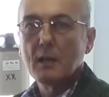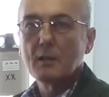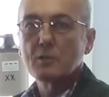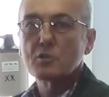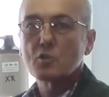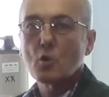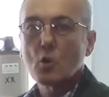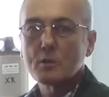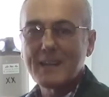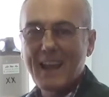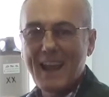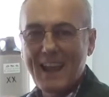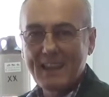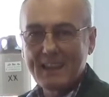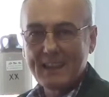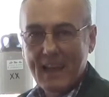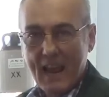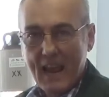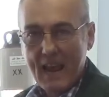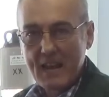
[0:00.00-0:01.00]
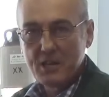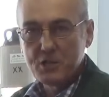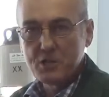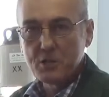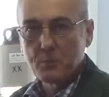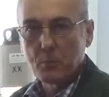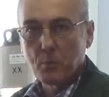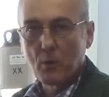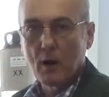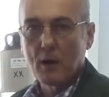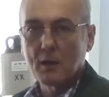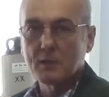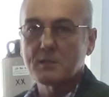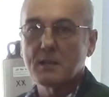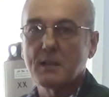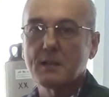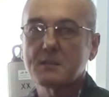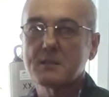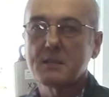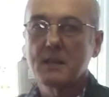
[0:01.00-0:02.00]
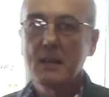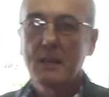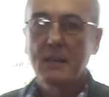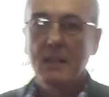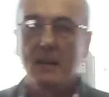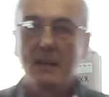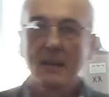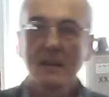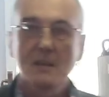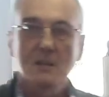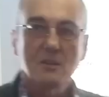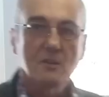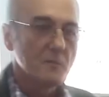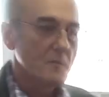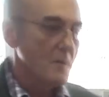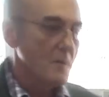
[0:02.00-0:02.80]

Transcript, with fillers: and start the aging process, and then at the